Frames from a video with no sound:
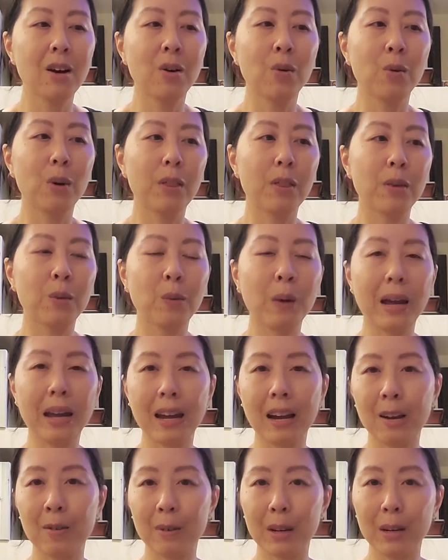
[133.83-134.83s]
with the way
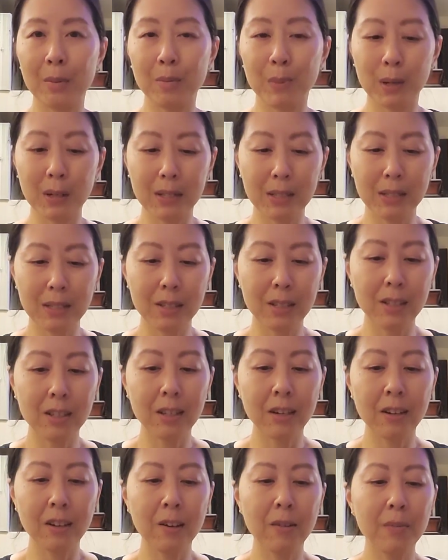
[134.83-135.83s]
I read books this
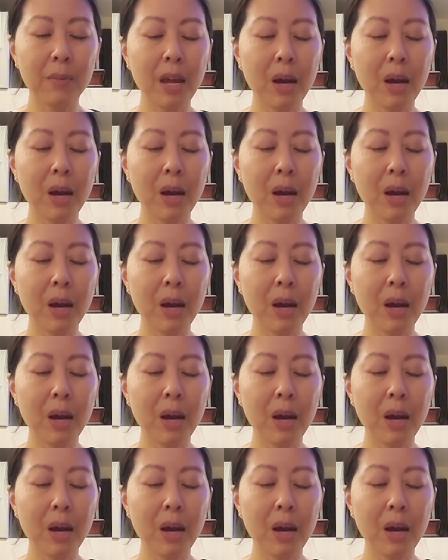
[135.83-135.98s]
year,